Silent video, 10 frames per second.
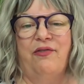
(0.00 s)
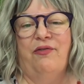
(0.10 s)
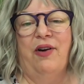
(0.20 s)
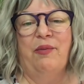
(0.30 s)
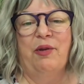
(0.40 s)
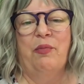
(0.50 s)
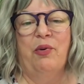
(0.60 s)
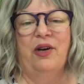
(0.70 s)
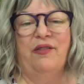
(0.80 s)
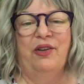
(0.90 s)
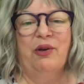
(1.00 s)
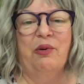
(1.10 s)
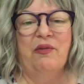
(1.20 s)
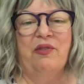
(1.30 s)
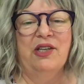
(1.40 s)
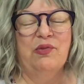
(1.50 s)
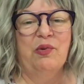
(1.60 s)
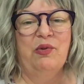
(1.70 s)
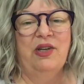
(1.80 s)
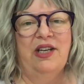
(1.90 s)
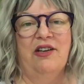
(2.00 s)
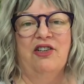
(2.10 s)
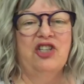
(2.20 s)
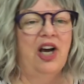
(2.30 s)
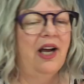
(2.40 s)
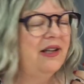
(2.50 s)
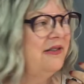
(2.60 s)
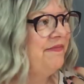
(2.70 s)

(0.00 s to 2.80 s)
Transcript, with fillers: from the point of view of this wounded inner child